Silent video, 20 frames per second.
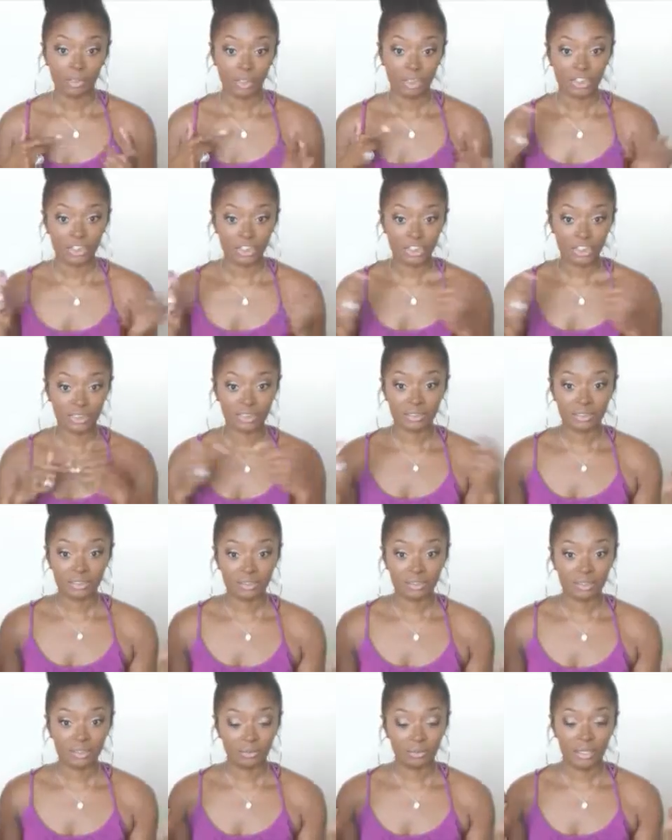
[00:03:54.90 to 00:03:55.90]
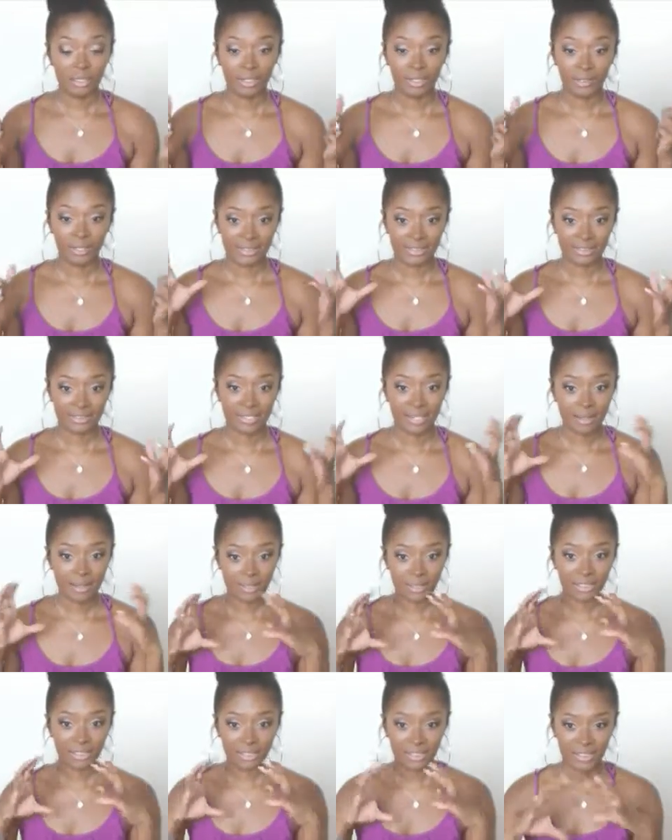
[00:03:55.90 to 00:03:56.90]
and just, you know, like I said, I
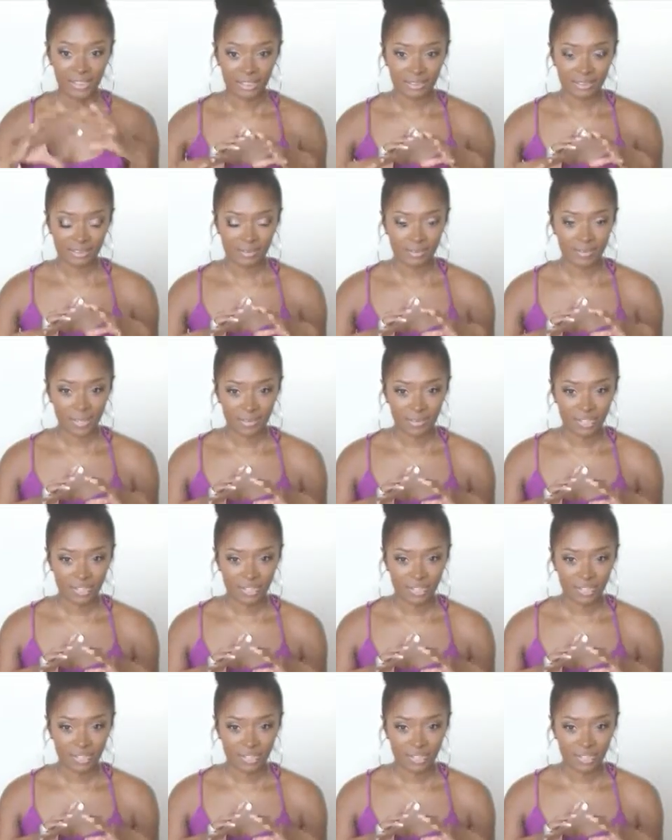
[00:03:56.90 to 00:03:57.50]
put it next to my